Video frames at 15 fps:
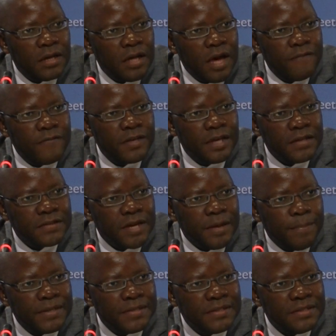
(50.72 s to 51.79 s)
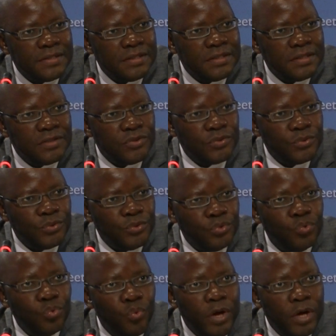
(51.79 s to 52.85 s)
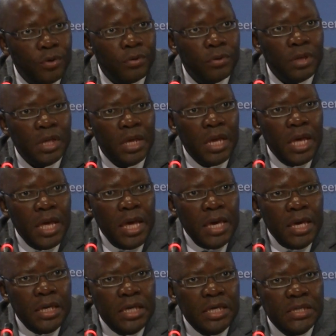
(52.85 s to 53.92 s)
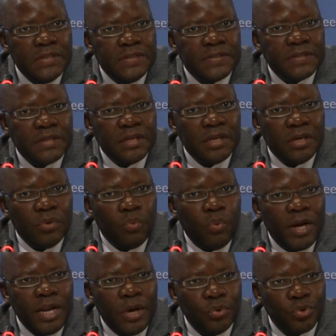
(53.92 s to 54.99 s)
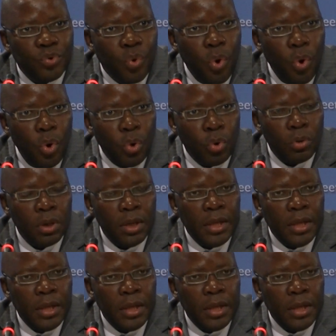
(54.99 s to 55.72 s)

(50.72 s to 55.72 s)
Africa's capacity to do well is what I would call